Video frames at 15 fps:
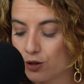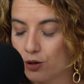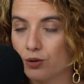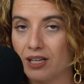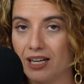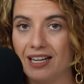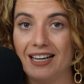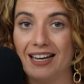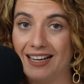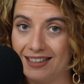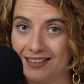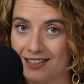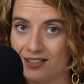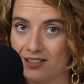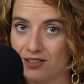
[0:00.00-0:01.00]
okay
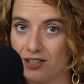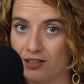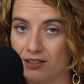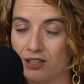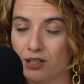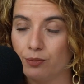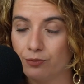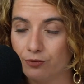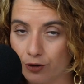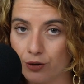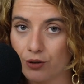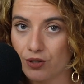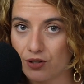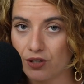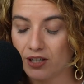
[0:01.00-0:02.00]
and necessary to
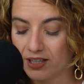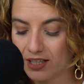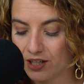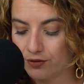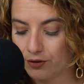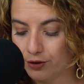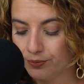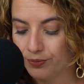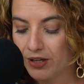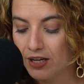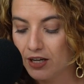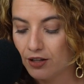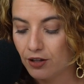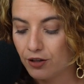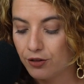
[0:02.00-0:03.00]
focus on cash flow.
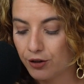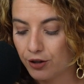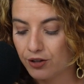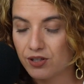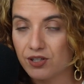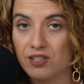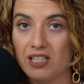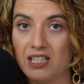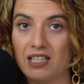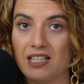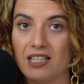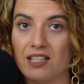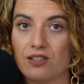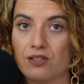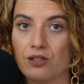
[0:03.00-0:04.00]
The third C
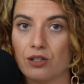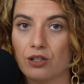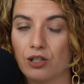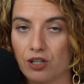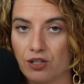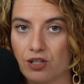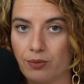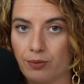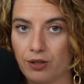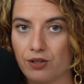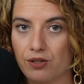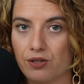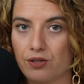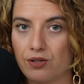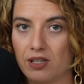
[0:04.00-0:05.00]
is
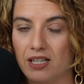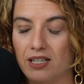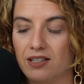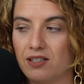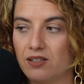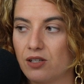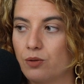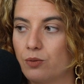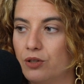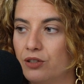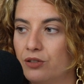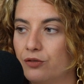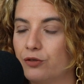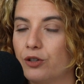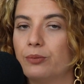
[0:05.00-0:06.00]
customers. And this is
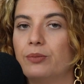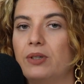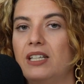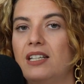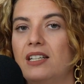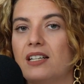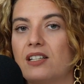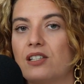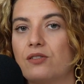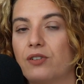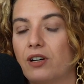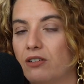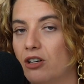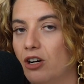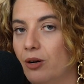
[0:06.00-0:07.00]
one, for me, it's
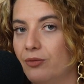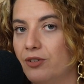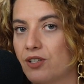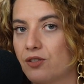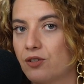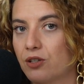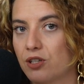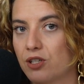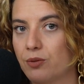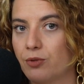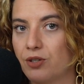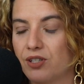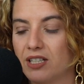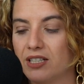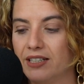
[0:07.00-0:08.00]
very obvious,
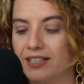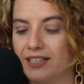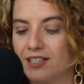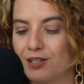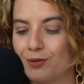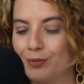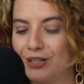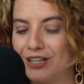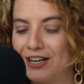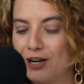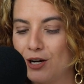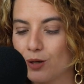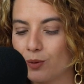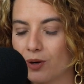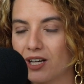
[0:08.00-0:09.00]
customers and clients, but
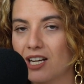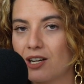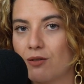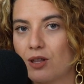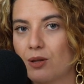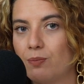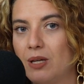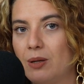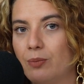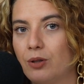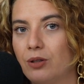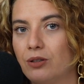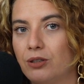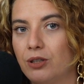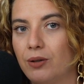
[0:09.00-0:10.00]
working with
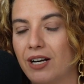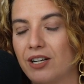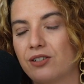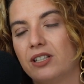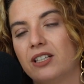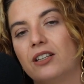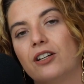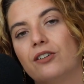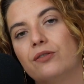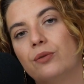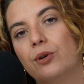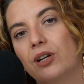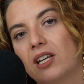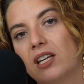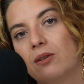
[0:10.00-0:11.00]
people you actually love
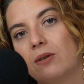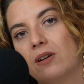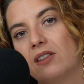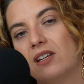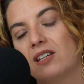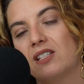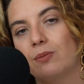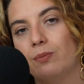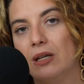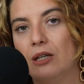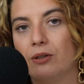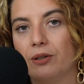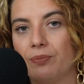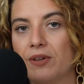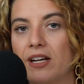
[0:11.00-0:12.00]
working with is a
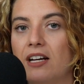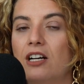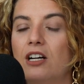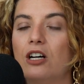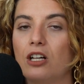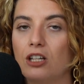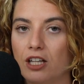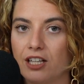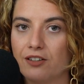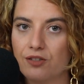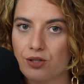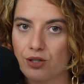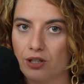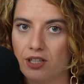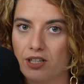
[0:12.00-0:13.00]
big one. A lot of
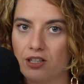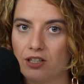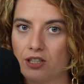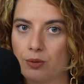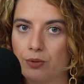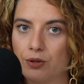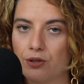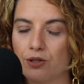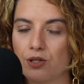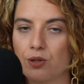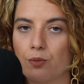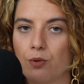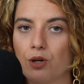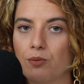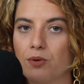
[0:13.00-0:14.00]
starting
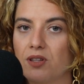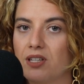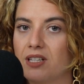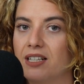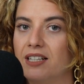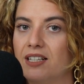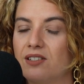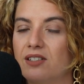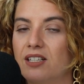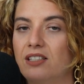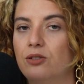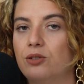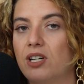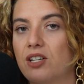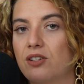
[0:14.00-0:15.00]
entrepreneurs work with clients they
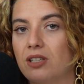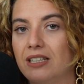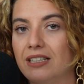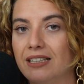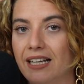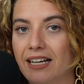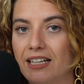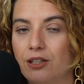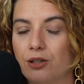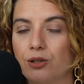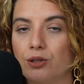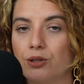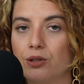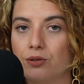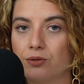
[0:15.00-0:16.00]
don't actually like or
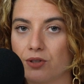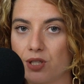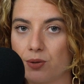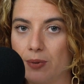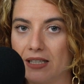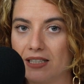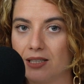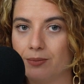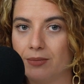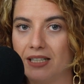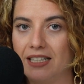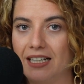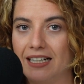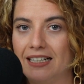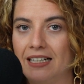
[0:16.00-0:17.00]
who don't respect them.
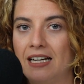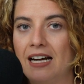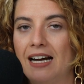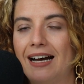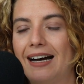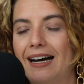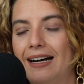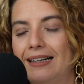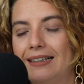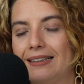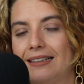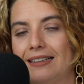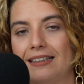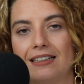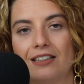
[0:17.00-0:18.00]
And I
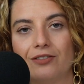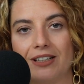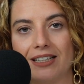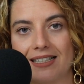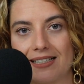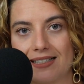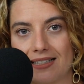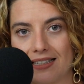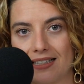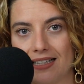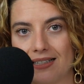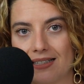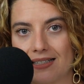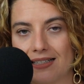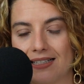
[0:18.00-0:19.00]
highly advise
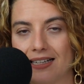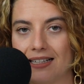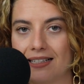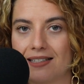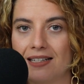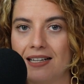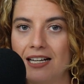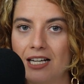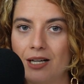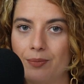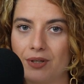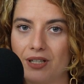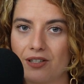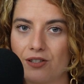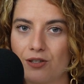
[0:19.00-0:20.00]
against that
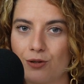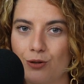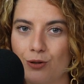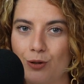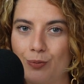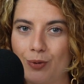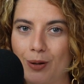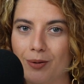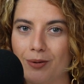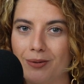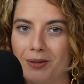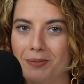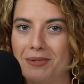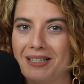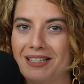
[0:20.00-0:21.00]
because you
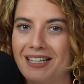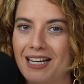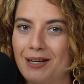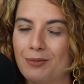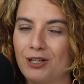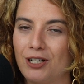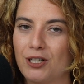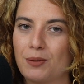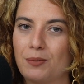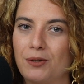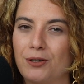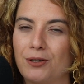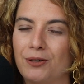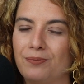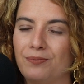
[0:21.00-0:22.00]
probably became an
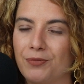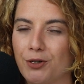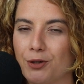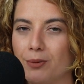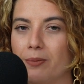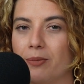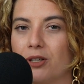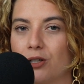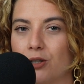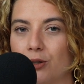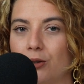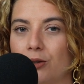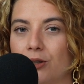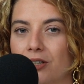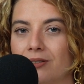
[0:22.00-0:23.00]
entrepreneur, remember the
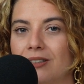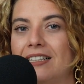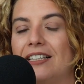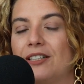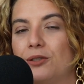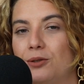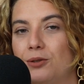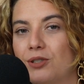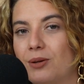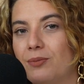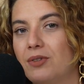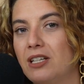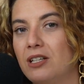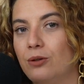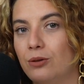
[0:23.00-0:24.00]
core, to do
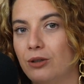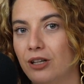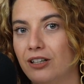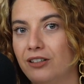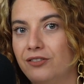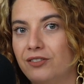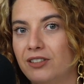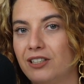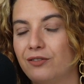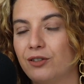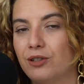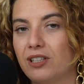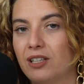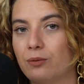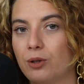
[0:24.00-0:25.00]
something you love. And if
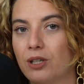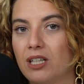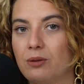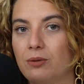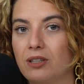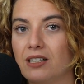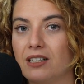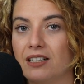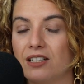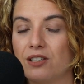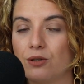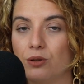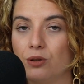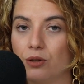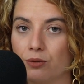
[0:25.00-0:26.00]
you're then working with
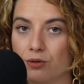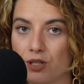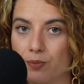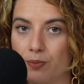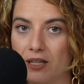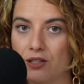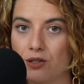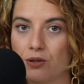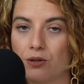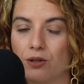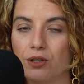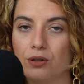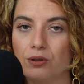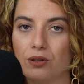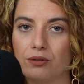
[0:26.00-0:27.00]
clients who don't respect you or
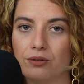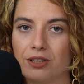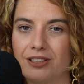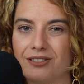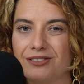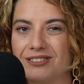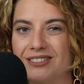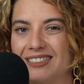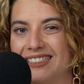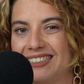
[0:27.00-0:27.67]
you don't love,